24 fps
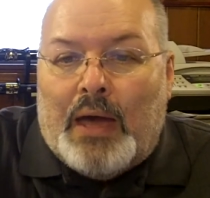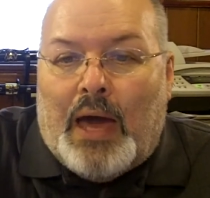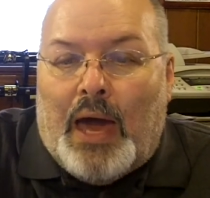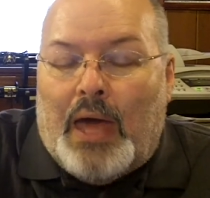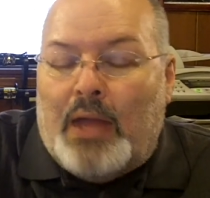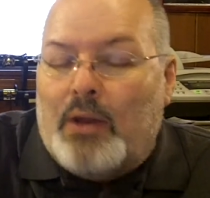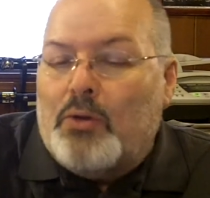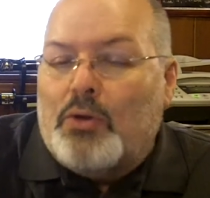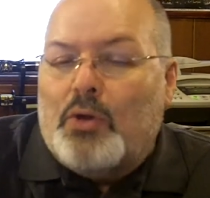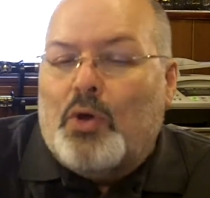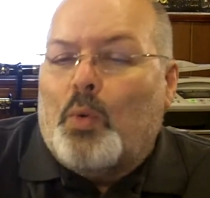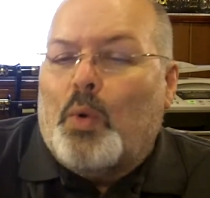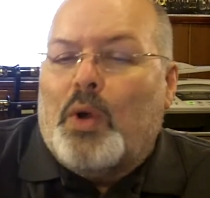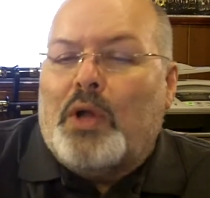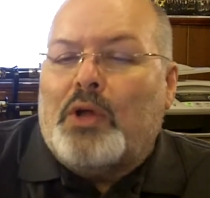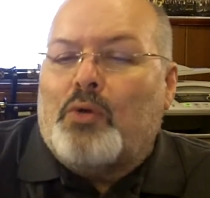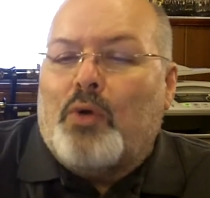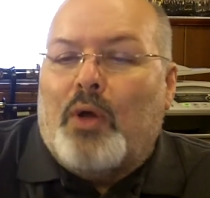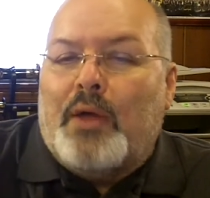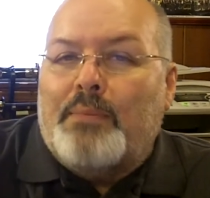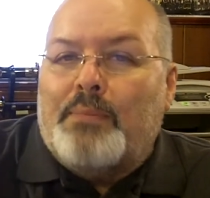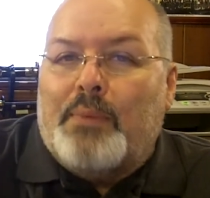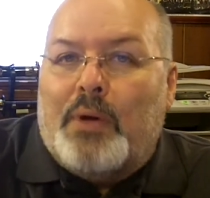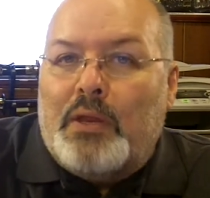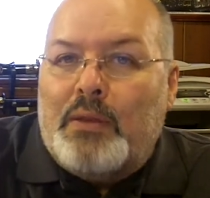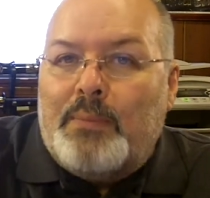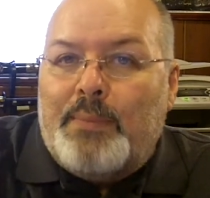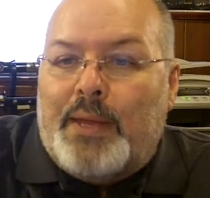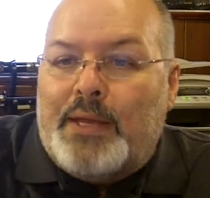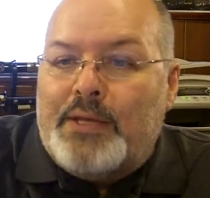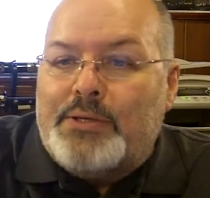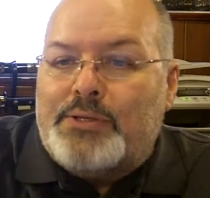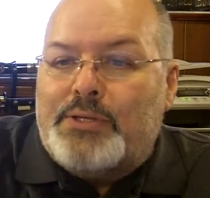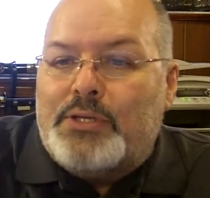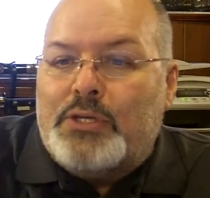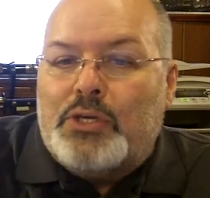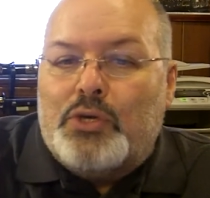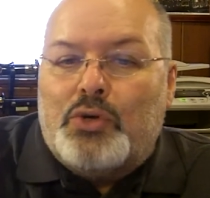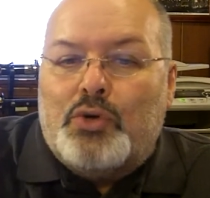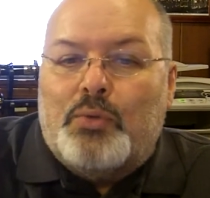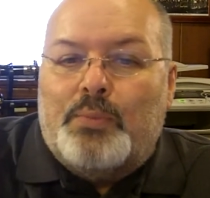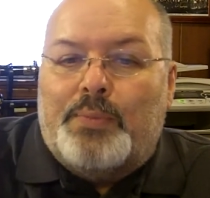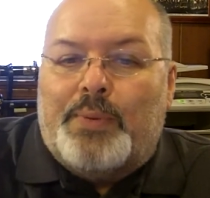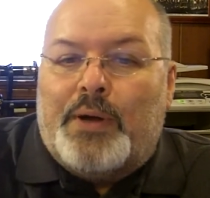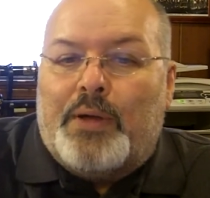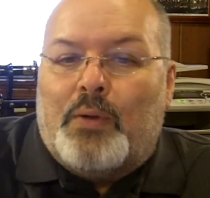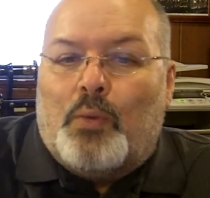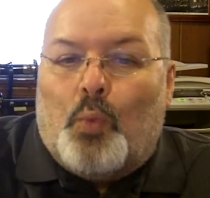I don't know what great money means to
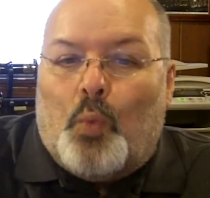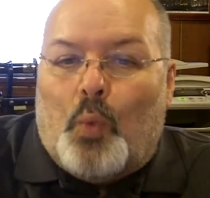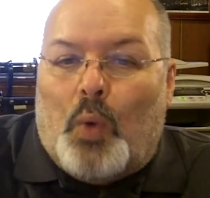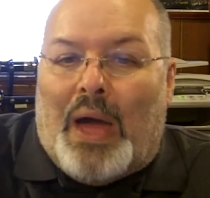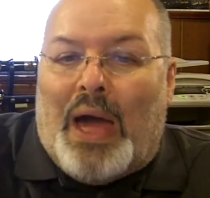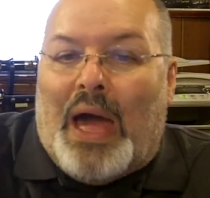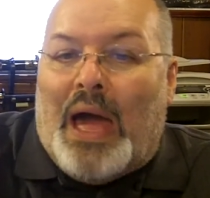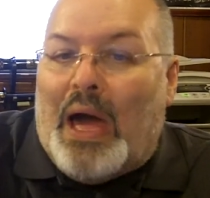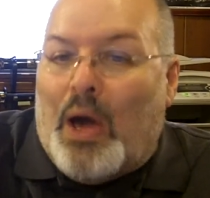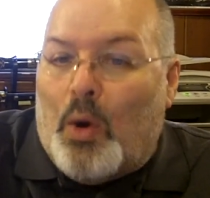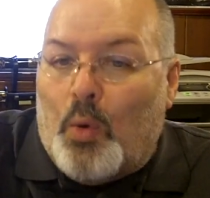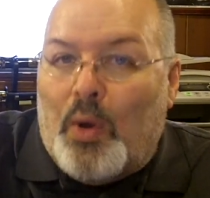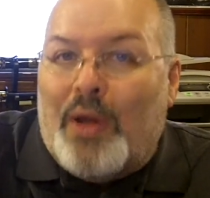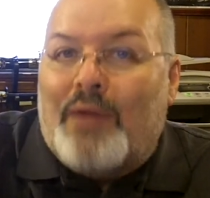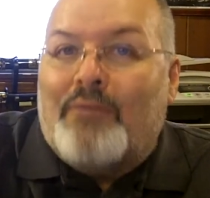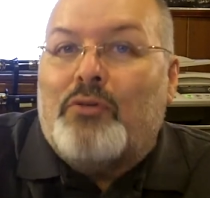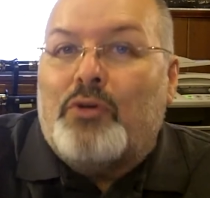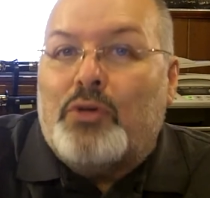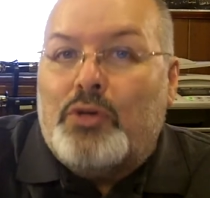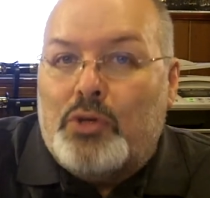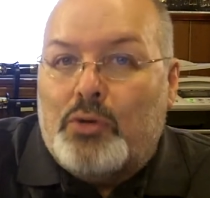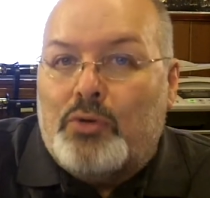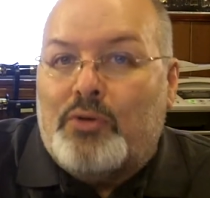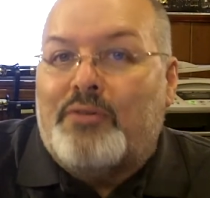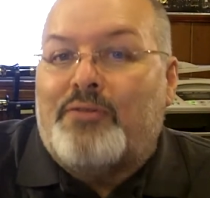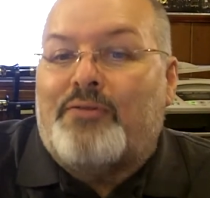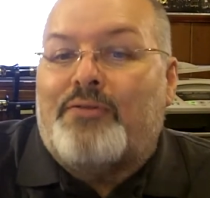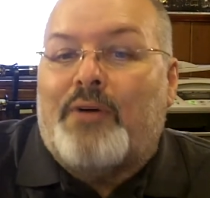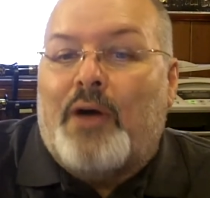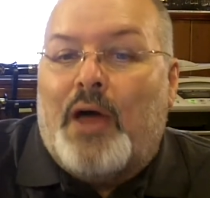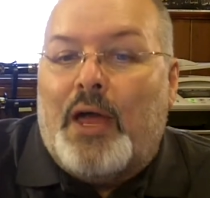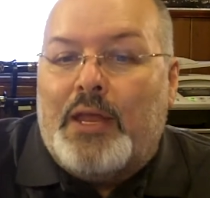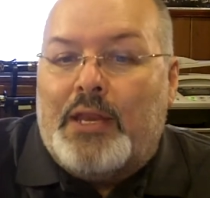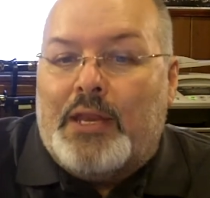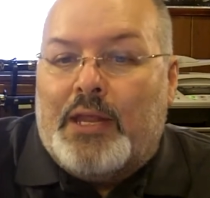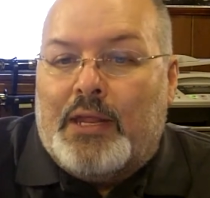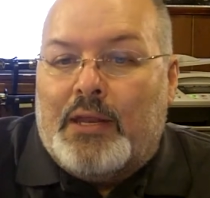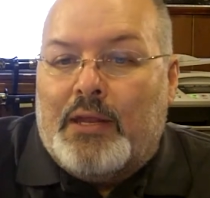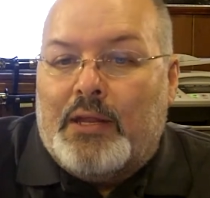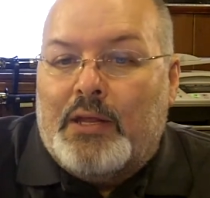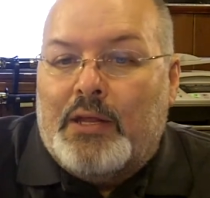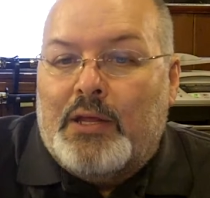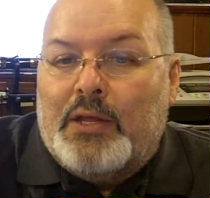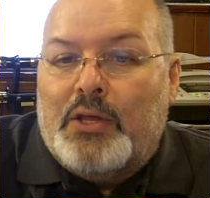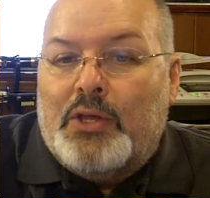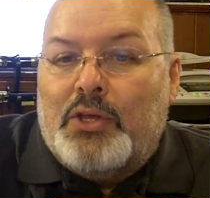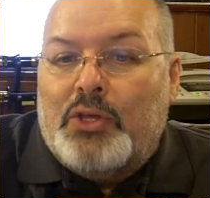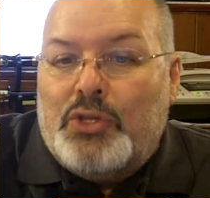you, but however you define it,
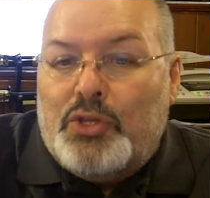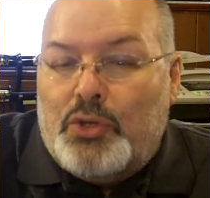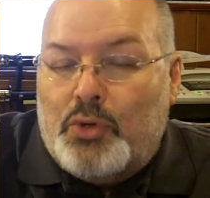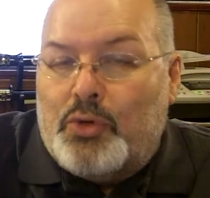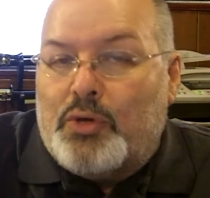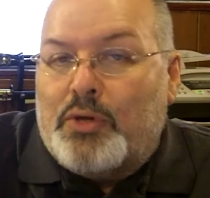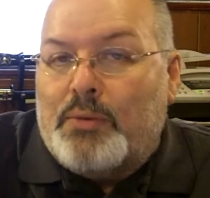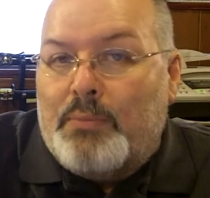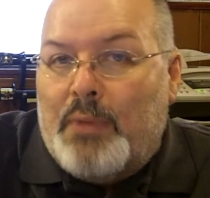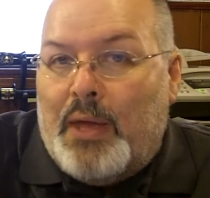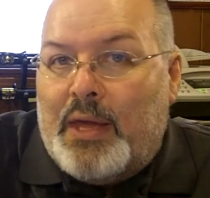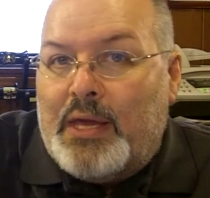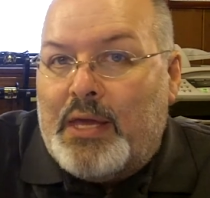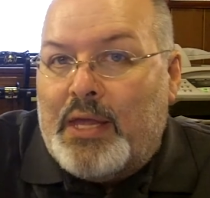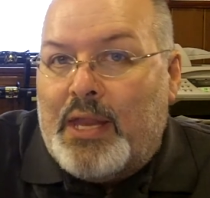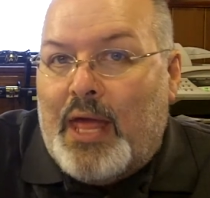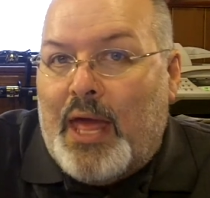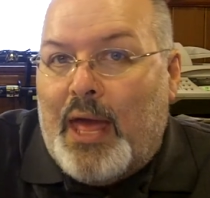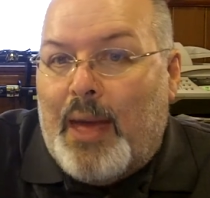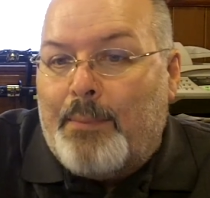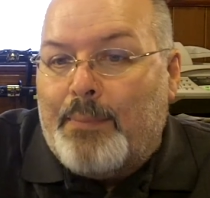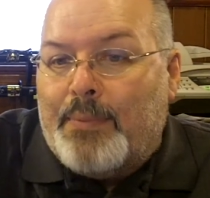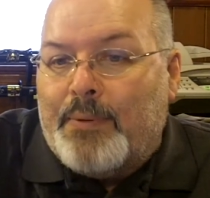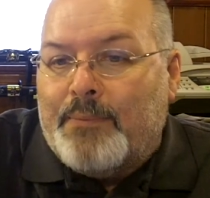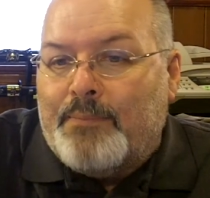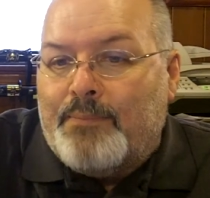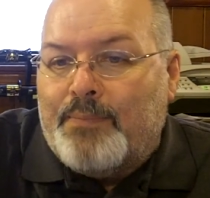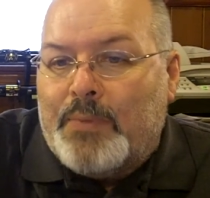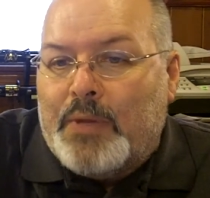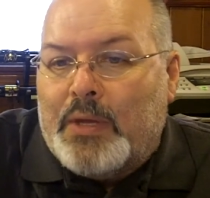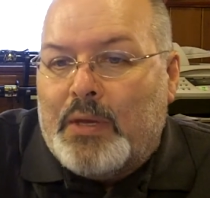you can make it happen.